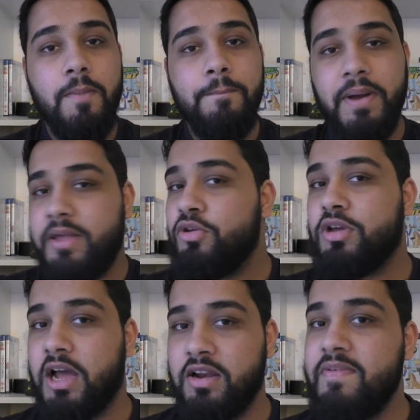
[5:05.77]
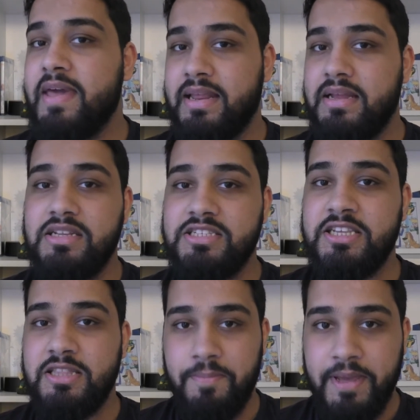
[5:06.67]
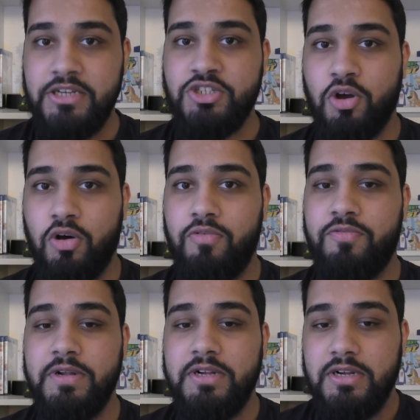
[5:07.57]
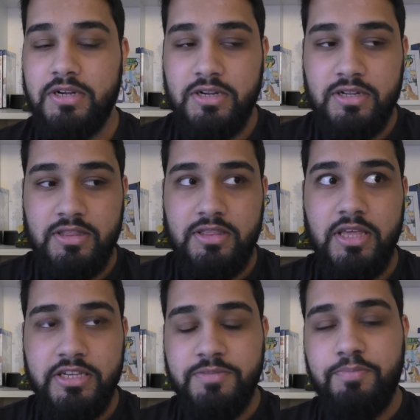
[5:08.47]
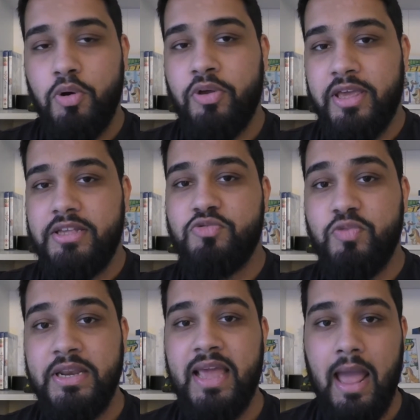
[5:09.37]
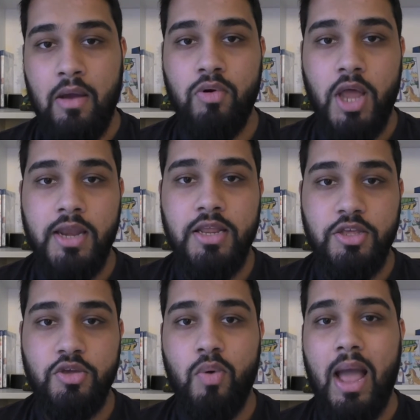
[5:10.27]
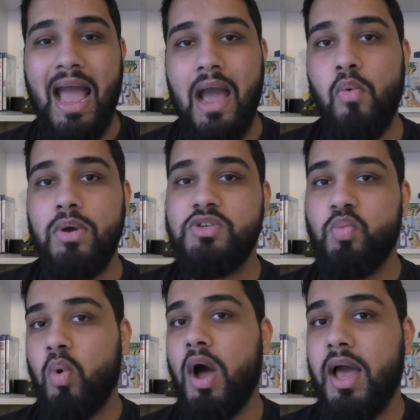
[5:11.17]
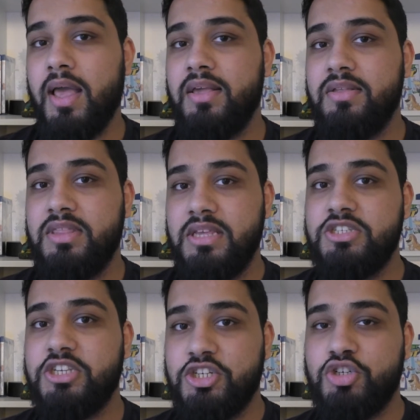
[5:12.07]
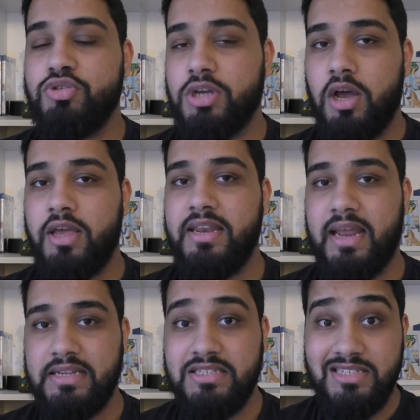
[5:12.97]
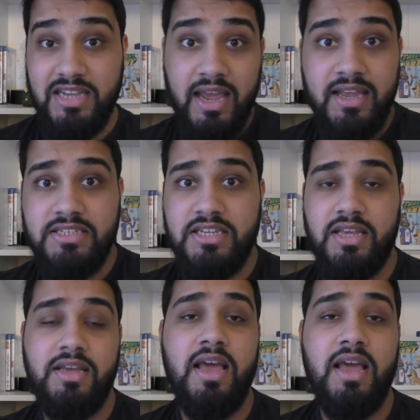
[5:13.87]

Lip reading: But you're kind of getting to see the picture of this book is really outlining you how and why these issues are in our society